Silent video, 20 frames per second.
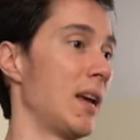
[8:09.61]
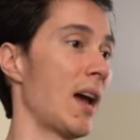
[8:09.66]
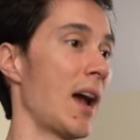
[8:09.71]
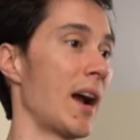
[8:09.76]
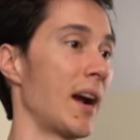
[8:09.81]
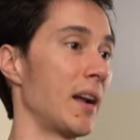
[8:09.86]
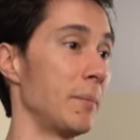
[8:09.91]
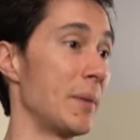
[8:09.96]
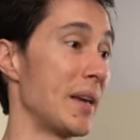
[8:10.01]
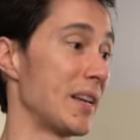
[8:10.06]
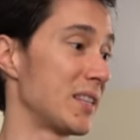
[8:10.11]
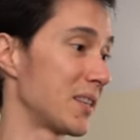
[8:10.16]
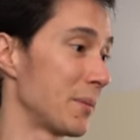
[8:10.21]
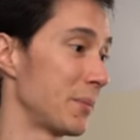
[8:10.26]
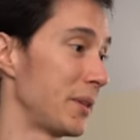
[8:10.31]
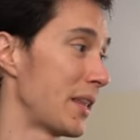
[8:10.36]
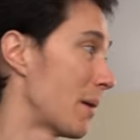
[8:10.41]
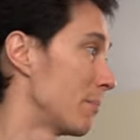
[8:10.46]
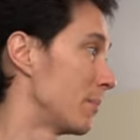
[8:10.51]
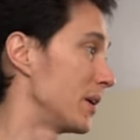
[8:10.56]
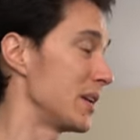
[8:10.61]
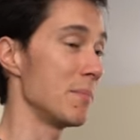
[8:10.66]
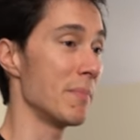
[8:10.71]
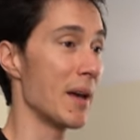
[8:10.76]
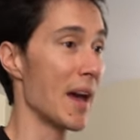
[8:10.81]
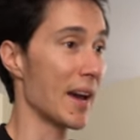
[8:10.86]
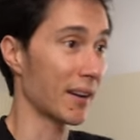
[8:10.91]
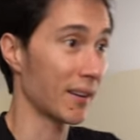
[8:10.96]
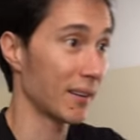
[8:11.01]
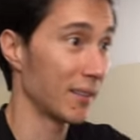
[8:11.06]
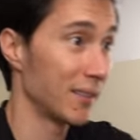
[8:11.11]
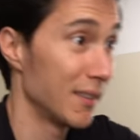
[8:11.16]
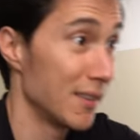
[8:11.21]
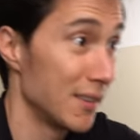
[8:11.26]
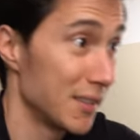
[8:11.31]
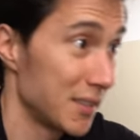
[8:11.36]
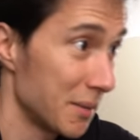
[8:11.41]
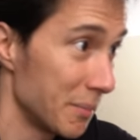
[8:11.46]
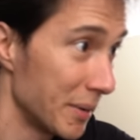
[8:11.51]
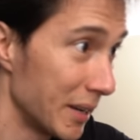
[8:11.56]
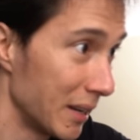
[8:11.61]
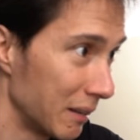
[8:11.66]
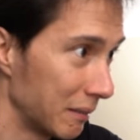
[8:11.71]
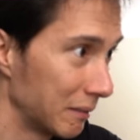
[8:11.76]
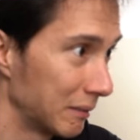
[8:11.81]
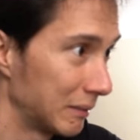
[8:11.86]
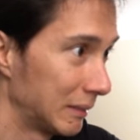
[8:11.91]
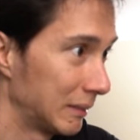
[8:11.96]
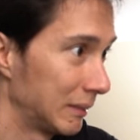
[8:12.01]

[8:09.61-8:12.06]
I gotta make some of that money back somehow.